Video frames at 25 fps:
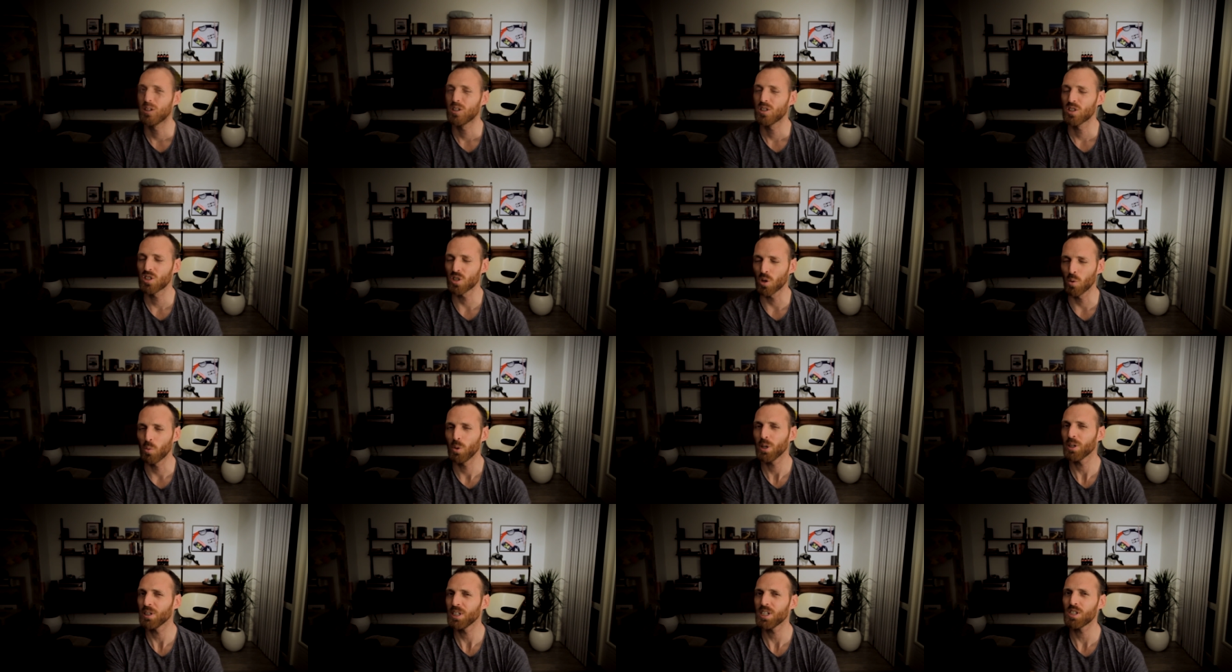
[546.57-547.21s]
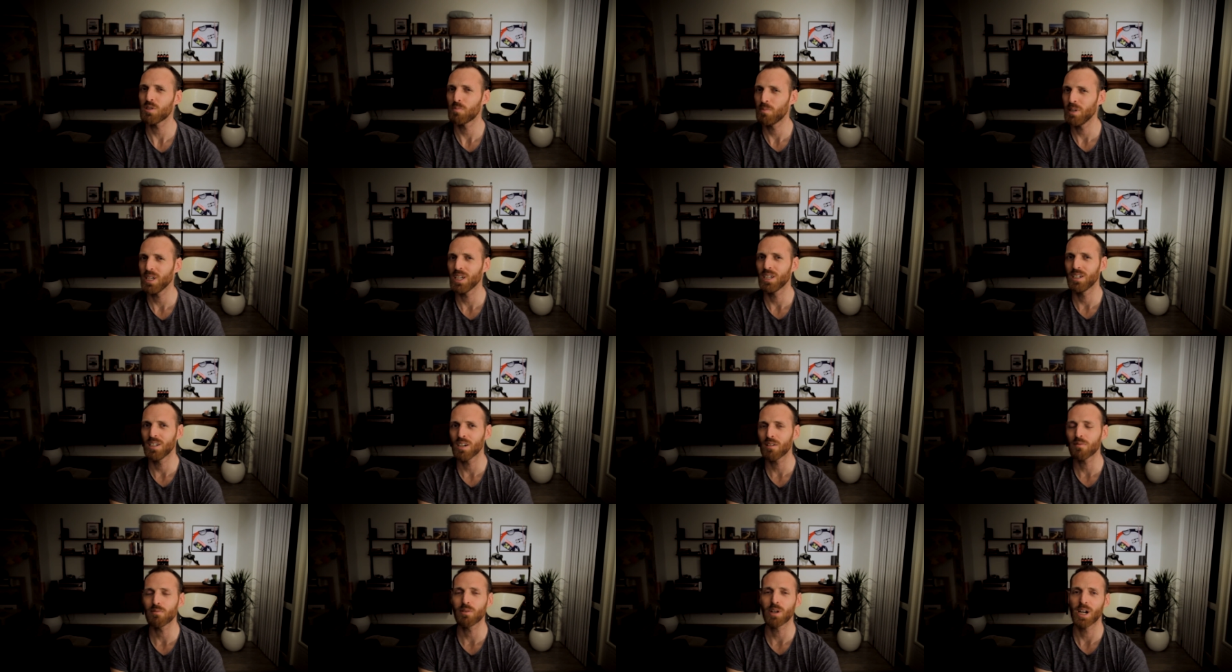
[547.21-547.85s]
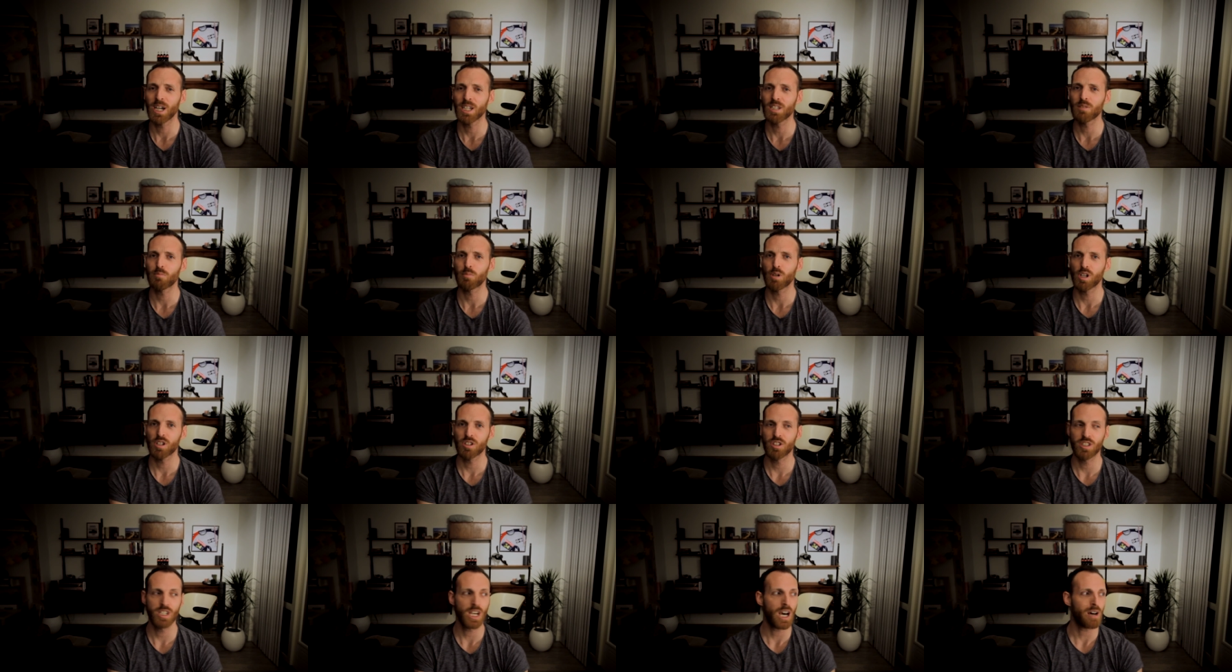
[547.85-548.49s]
So will this be enough for
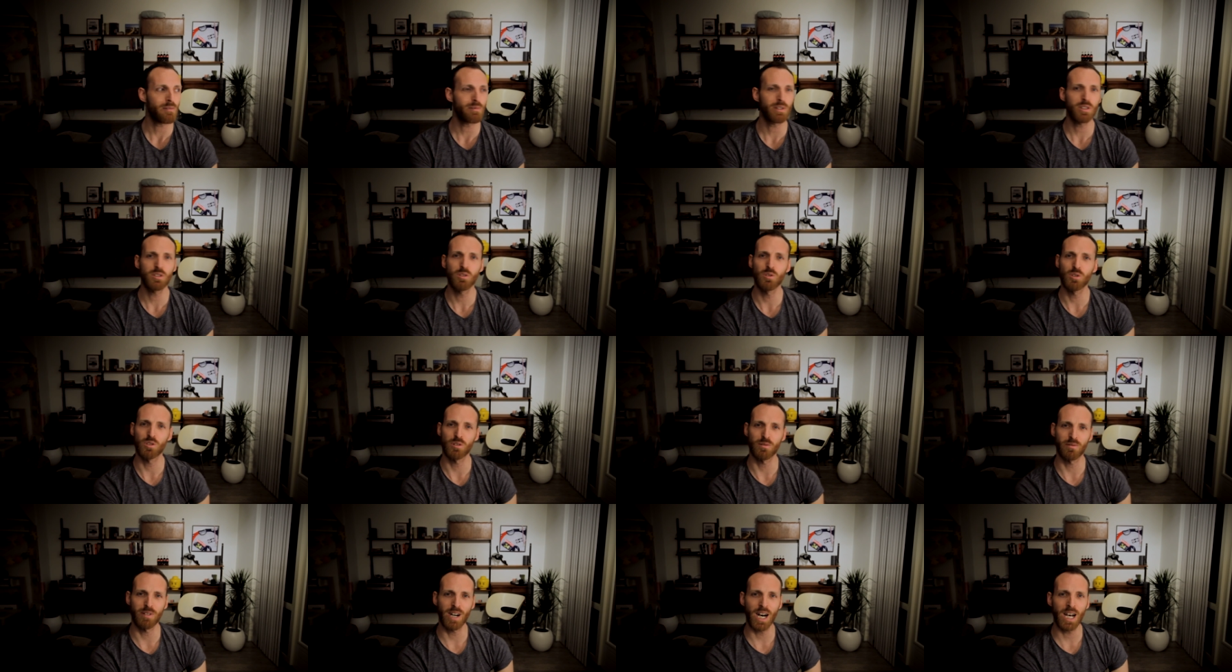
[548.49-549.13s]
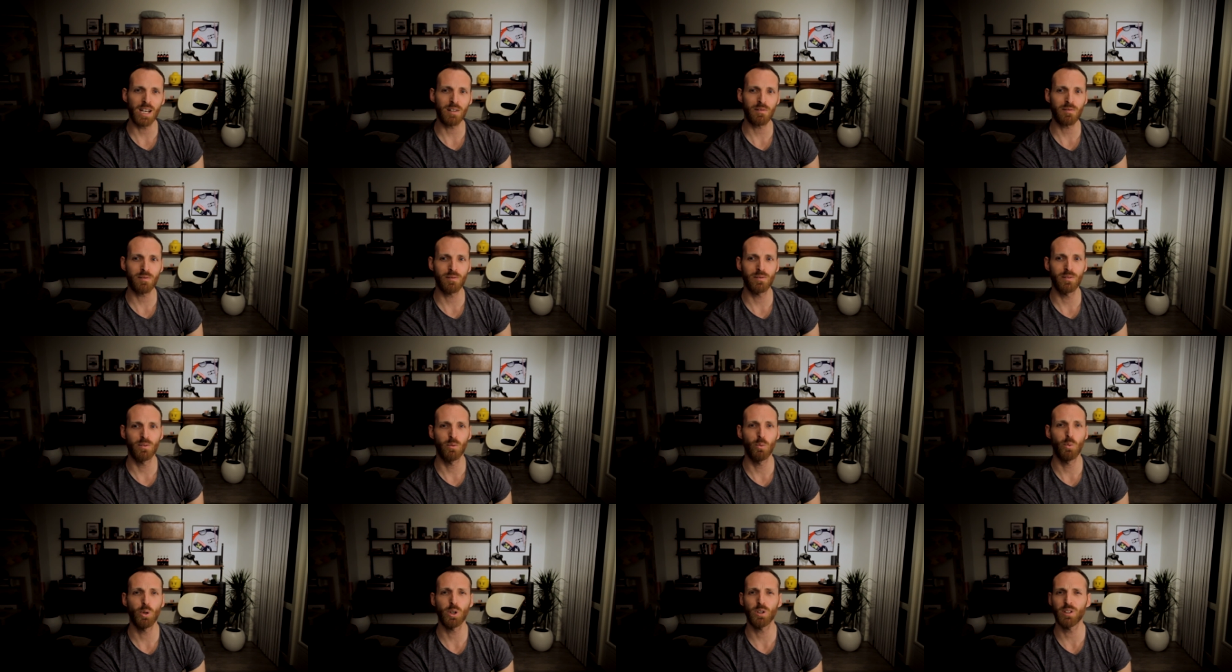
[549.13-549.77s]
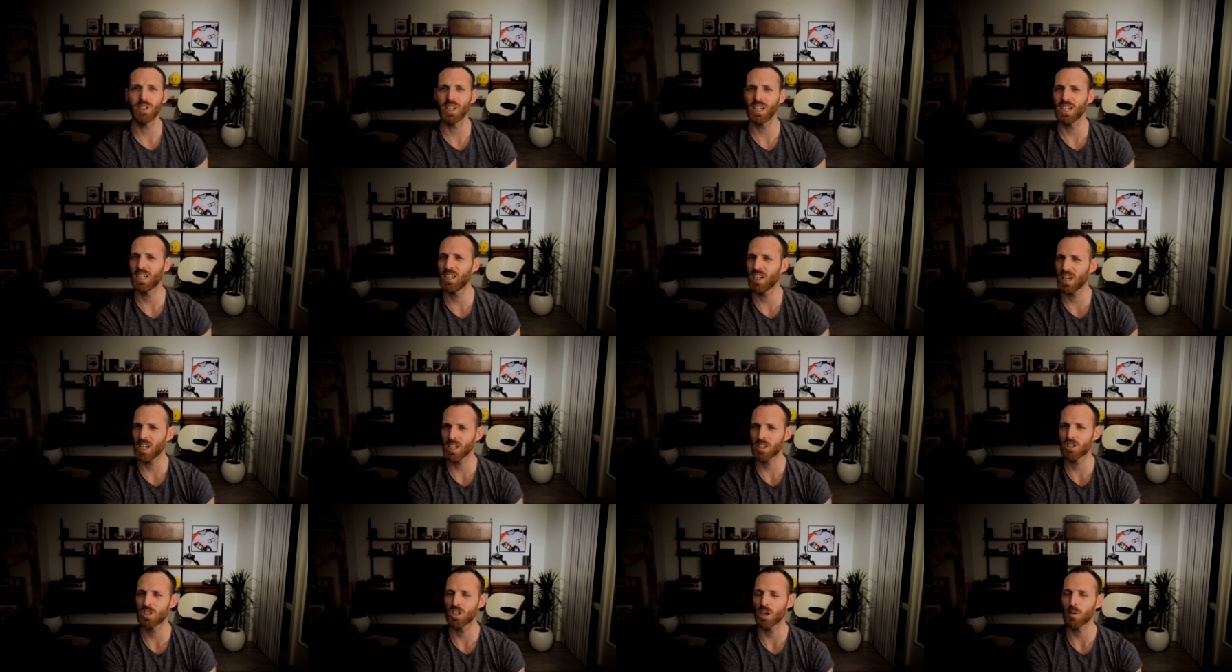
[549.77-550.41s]
enterprise Java to survive? Will they
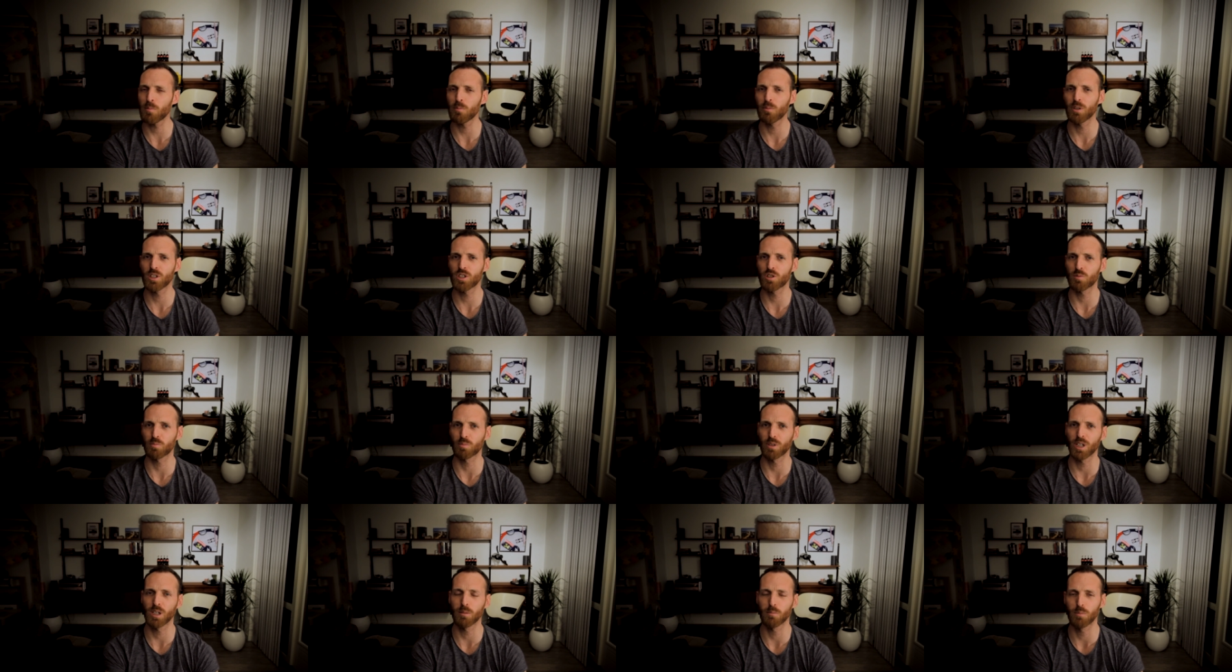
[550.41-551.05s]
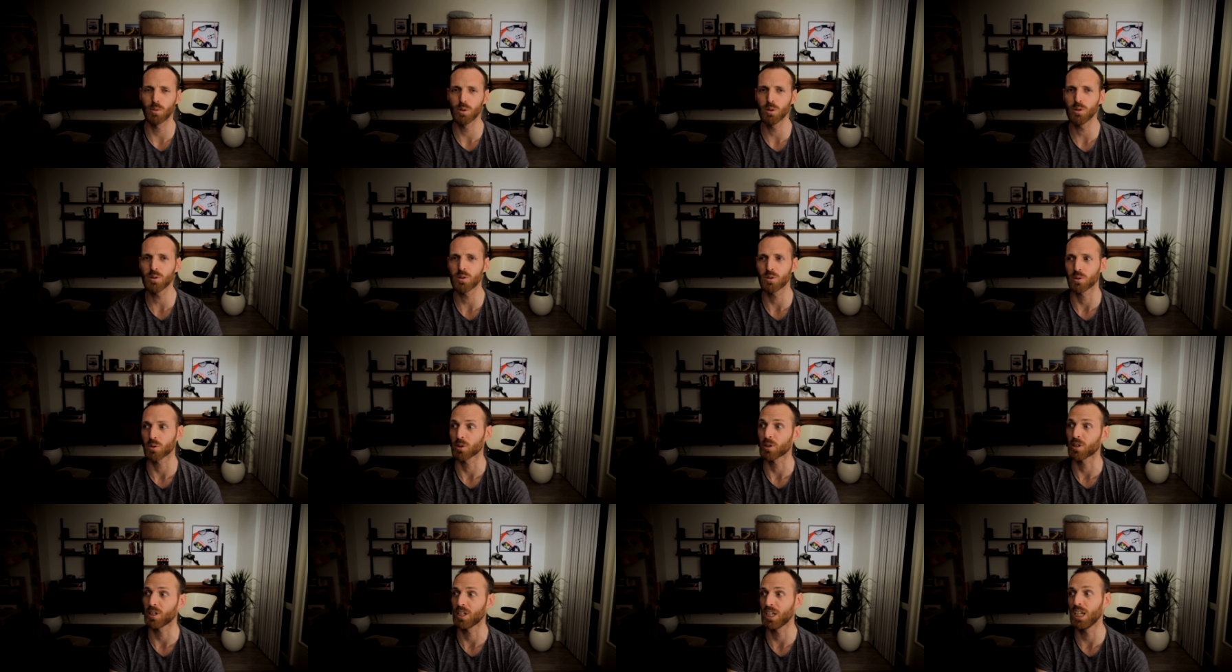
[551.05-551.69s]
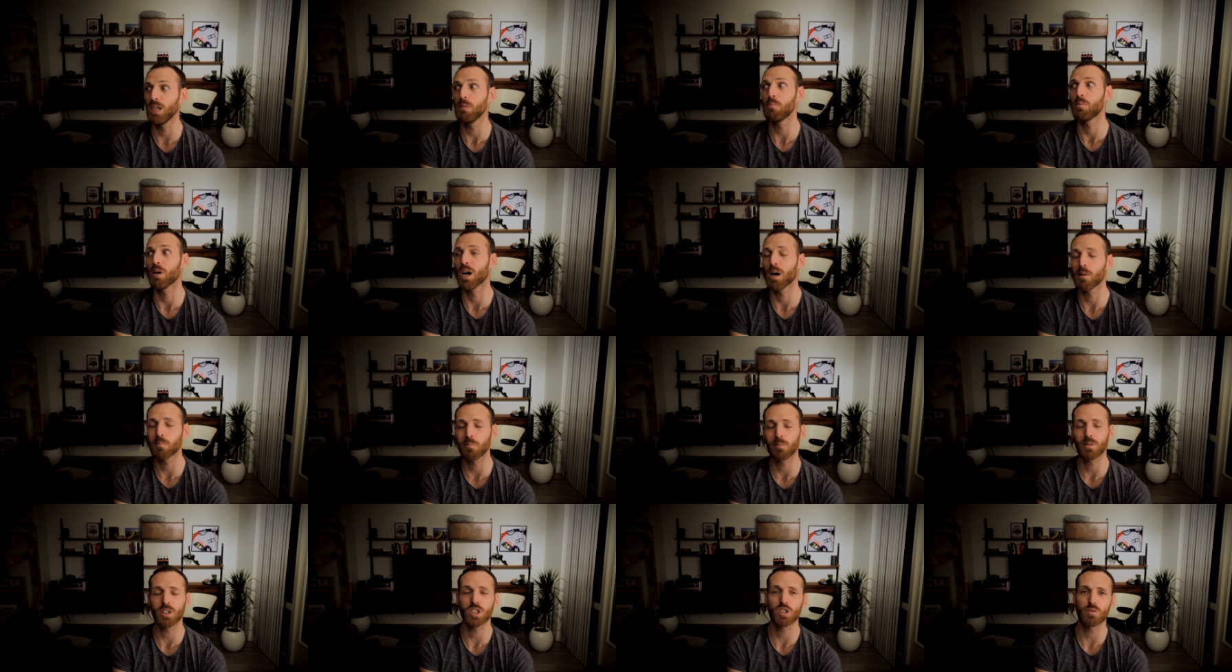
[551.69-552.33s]
catch up with Spring Boot or keep
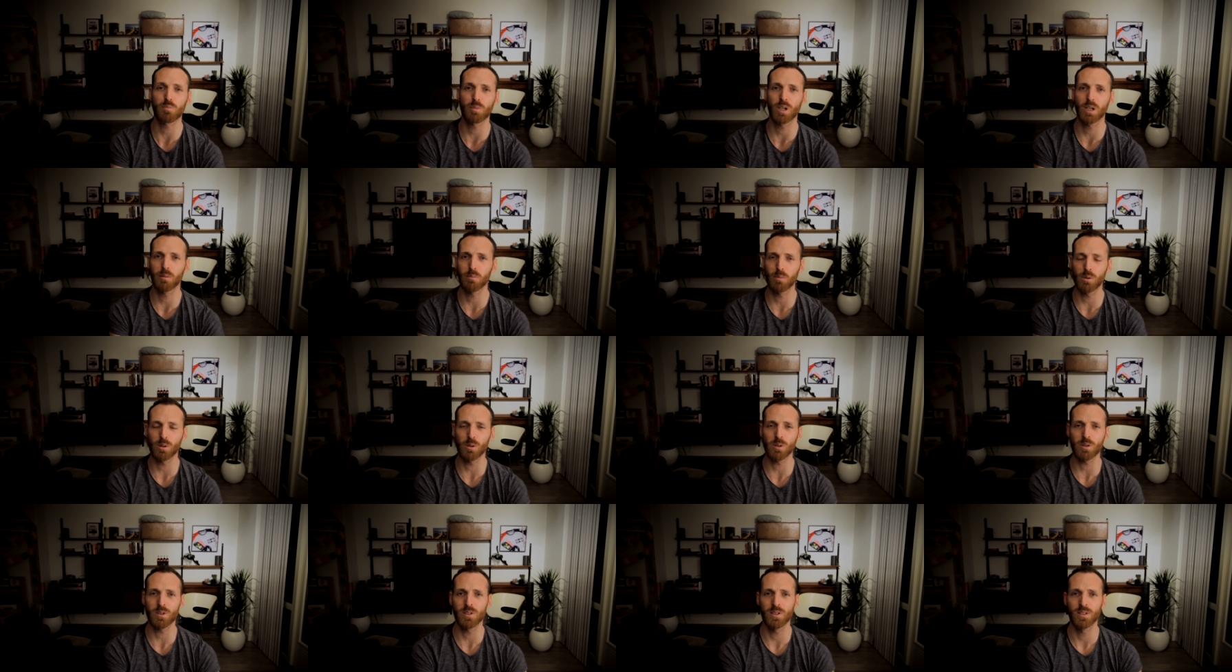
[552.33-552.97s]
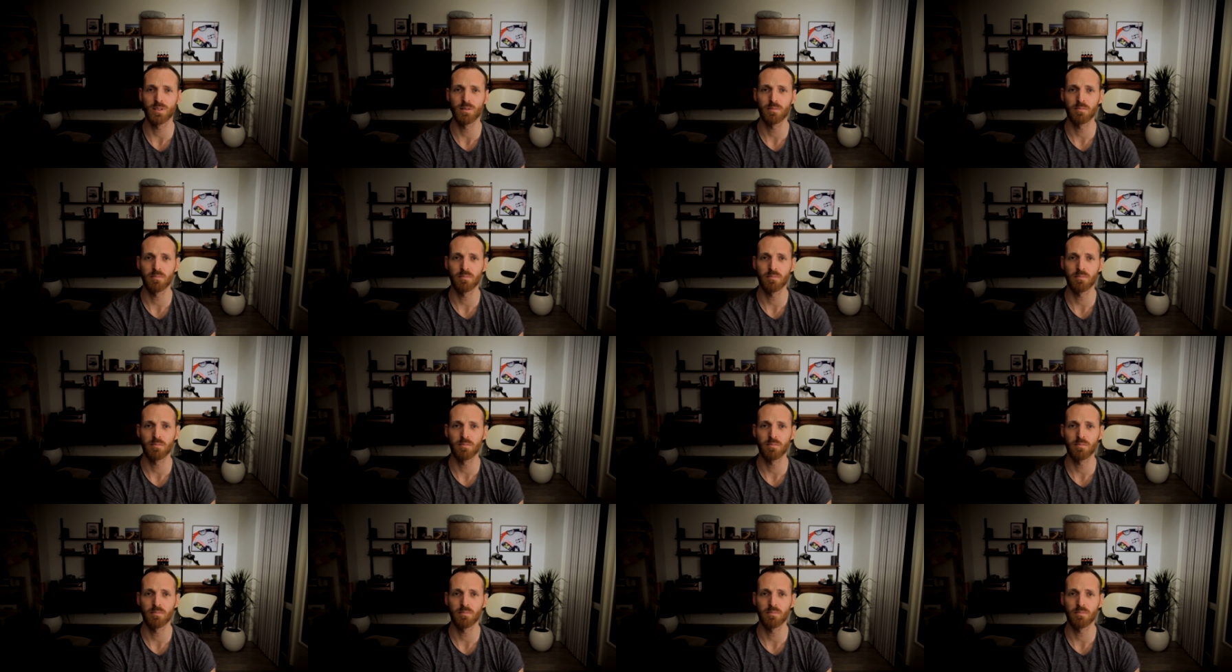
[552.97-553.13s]
up with Spring Boot?